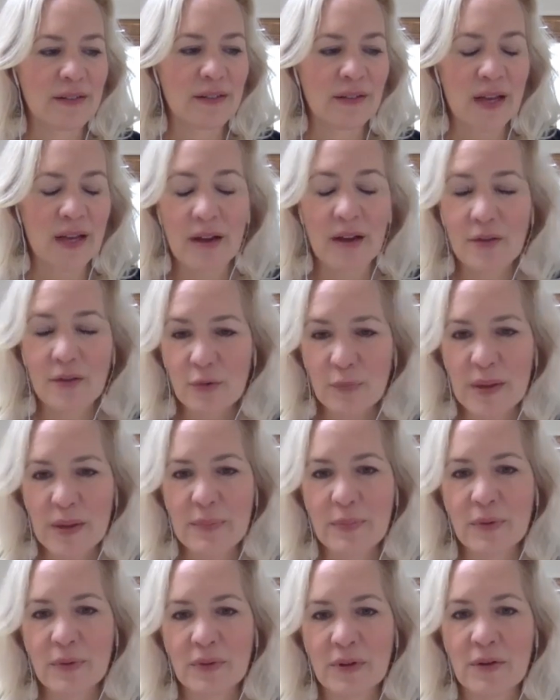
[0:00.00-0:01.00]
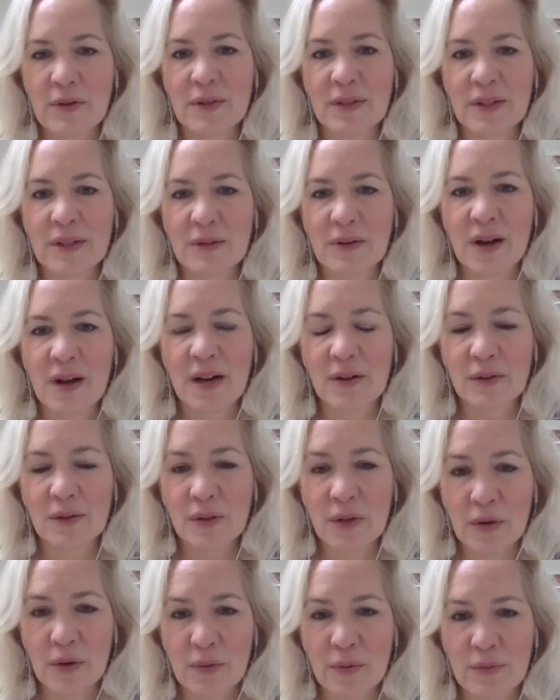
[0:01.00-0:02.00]
let other people know that they're not
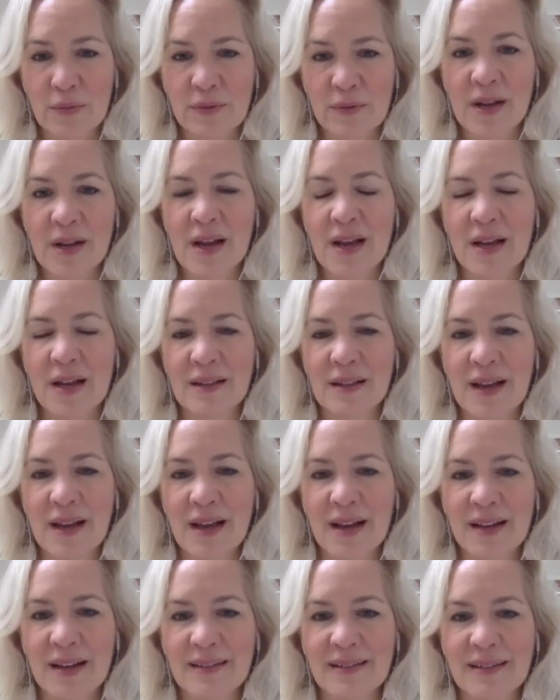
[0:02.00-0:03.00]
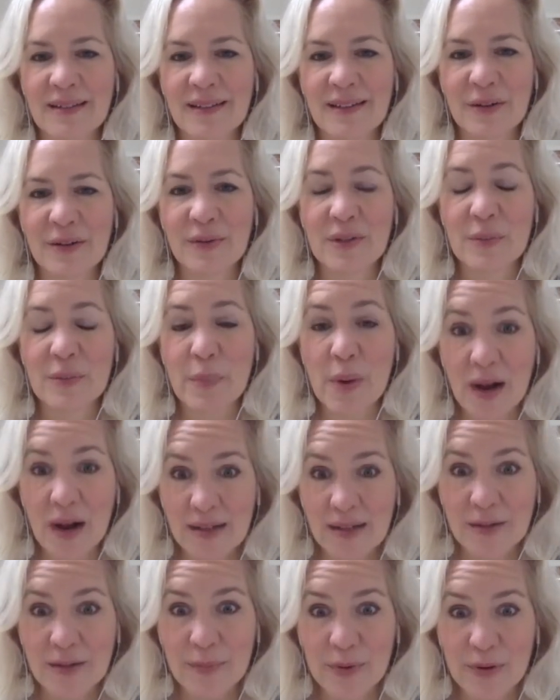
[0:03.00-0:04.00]
alone, and that, it's
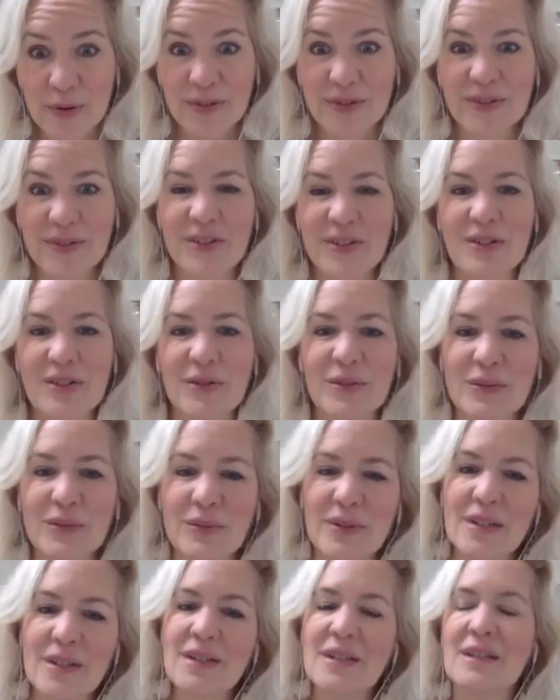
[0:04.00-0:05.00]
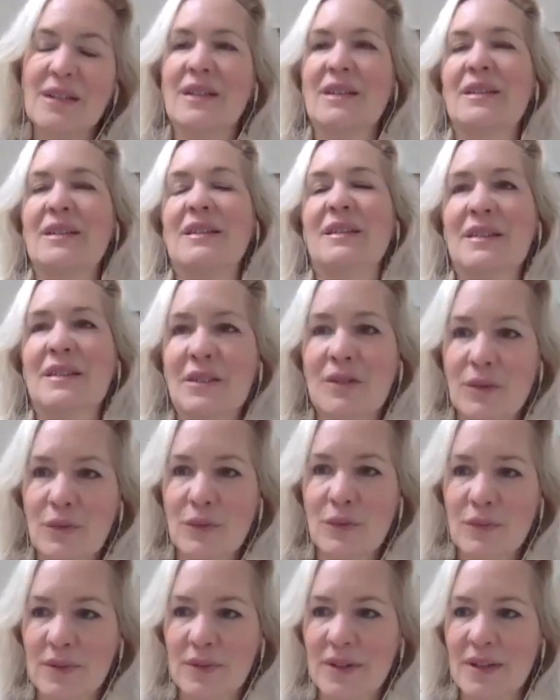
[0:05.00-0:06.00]
possible to
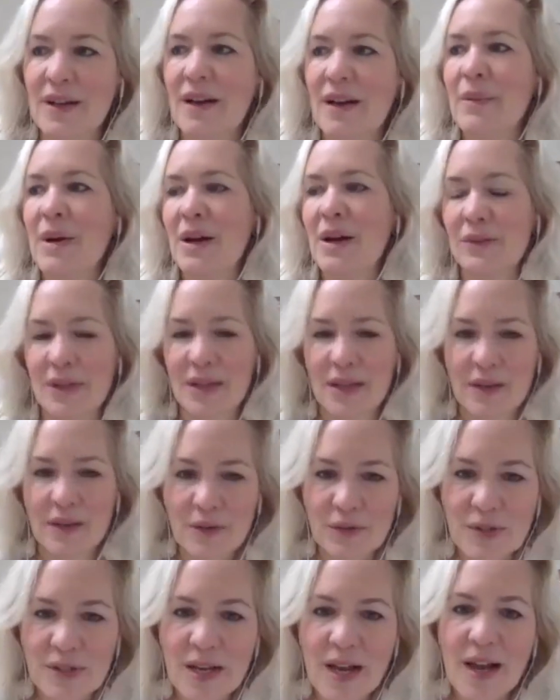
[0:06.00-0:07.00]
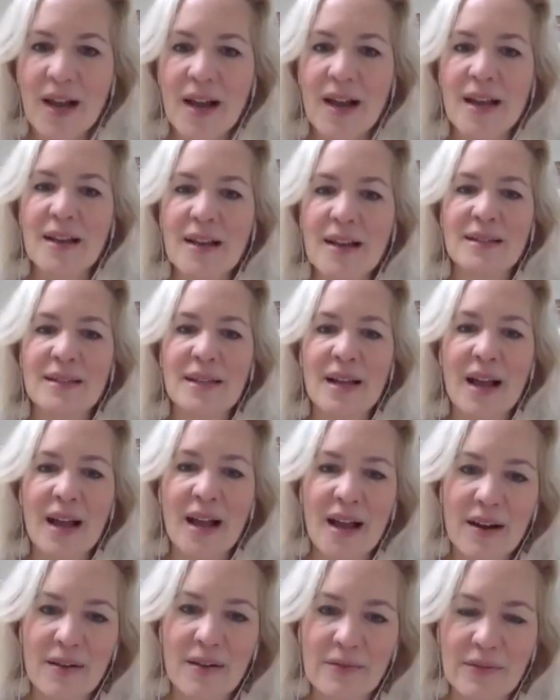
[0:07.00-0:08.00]
come out the other side and to
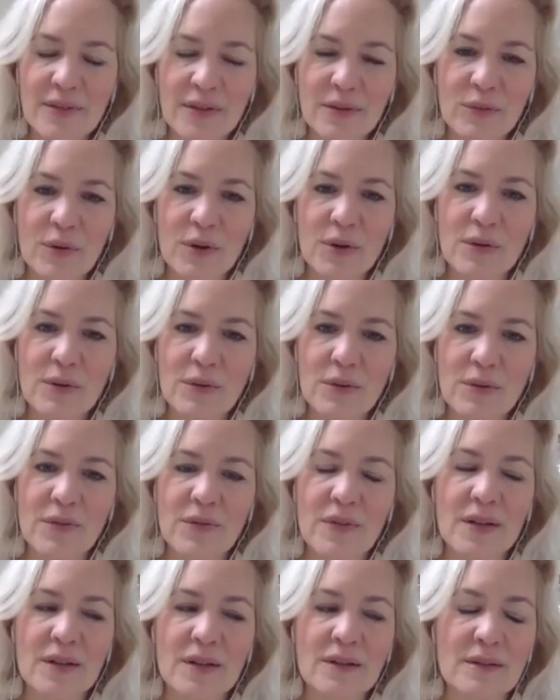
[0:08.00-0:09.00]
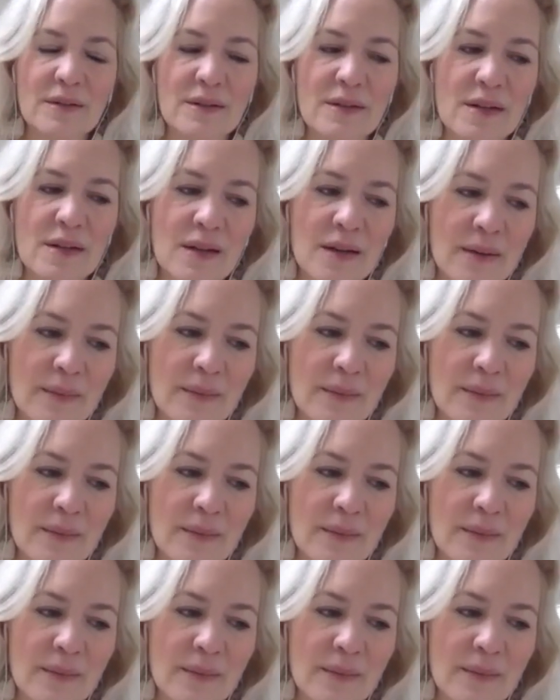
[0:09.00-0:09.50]
have the growth. And